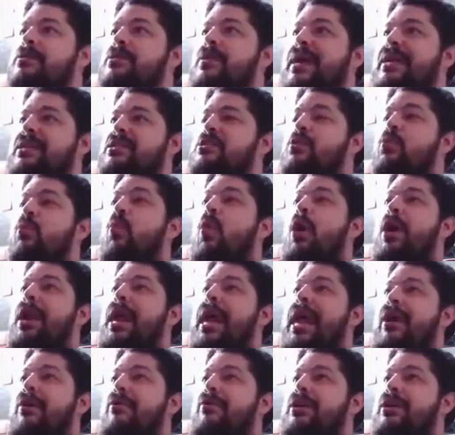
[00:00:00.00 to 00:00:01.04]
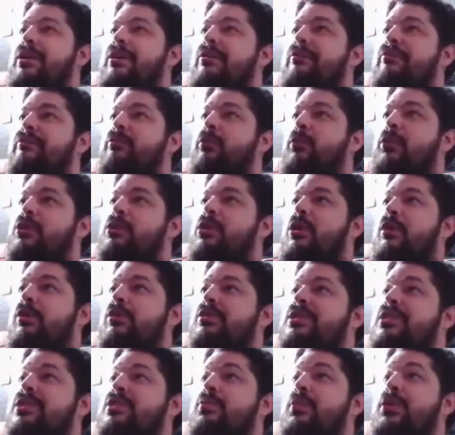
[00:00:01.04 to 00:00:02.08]
That's the one area of Fort
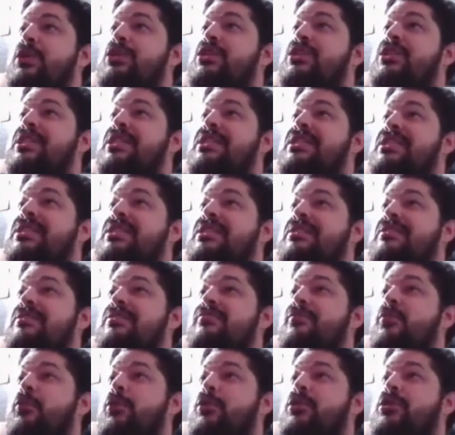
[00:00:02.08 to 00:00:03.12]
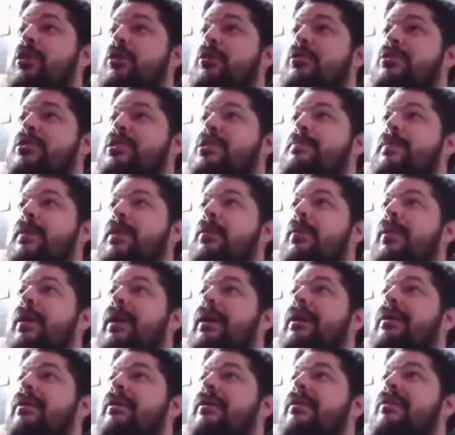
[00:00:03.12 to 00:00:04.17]
Tarsis, which this is Fort Tarsis, by the
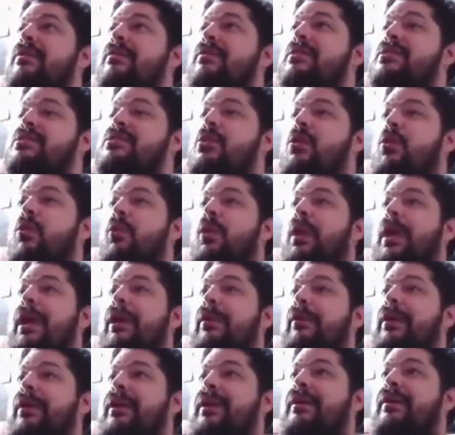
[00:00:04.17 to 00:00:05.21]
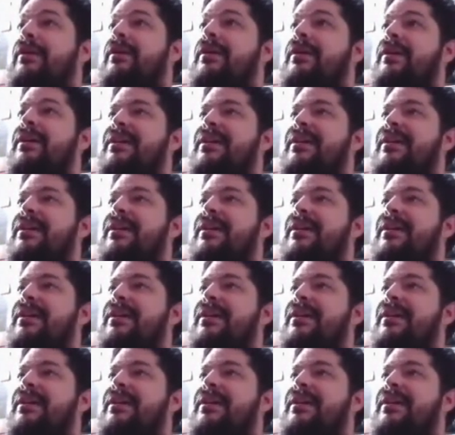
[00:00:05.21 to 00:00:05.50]
way, this whole area.